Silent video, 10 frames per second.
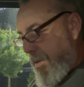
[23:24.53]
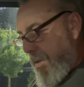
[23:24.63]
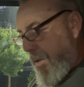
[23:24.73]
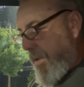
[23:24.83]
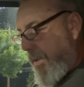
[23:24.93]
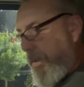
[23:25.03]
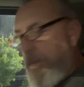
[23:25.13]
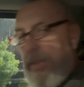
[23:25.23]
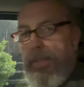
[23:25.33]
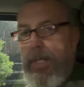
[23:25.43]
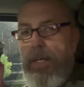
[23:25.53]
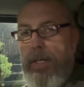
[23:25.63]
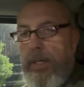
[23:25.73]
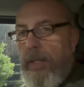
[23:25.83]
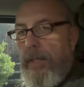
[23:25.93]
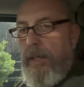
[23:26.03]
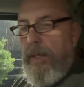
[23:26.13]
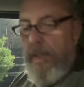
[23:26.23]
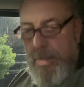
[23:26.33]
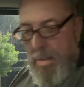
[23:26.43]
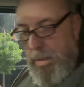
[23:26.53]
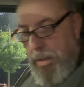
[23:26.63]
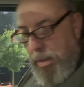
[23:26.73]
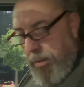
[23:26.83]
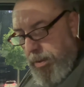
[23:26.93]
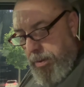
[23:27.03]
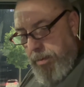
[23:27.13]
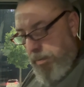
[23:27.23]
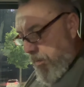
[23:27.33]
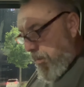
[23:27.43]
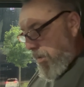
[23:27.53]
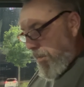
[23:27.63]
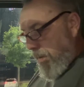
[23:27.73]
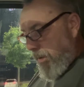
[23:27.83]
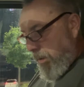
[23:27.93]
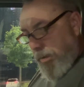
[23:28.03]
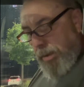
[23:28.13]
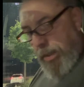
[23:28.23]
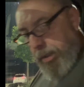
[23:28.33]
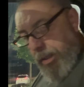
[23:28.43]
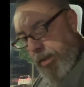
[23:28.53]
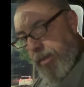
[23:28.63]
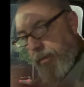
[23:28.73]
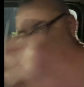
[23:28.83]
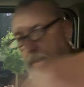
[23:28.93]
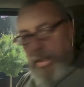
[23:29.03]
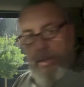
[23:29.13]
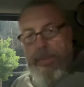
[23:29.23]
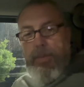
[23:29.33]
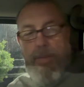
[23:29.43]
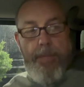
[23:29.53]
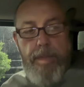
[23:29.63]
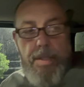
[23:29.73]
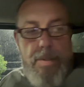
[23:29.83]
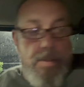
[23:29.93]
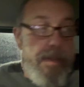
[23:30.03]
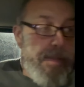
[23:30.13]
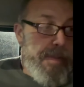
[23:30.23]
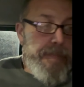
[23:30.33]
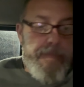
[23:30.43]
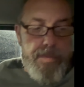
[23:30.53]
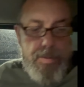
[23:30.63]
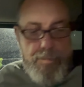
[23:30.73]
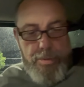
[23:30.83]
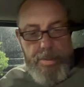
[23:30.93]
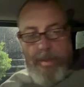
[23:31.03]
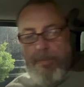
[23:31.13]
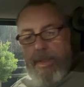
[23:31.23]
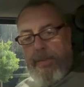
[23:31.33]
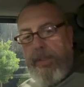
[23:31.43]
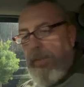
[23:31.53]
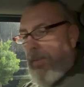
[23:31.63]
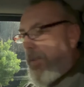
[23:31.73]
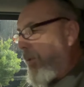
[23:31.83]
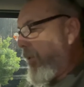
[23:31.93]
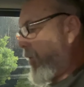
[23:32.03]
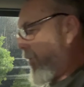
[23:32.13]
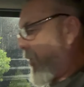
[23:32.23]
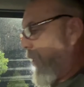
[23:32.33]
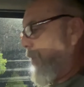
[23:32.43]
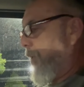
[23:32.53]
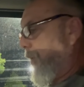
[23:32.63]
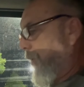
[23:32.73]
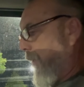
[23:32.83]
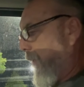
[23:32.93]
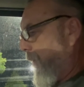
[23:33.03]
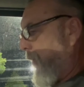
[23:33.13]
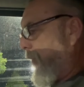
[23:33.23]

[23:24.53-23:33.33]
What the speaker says: And this is a C. That too will work, but it's a little tiny guy. I've already got C with me. Put that back there. So let's check this guy out.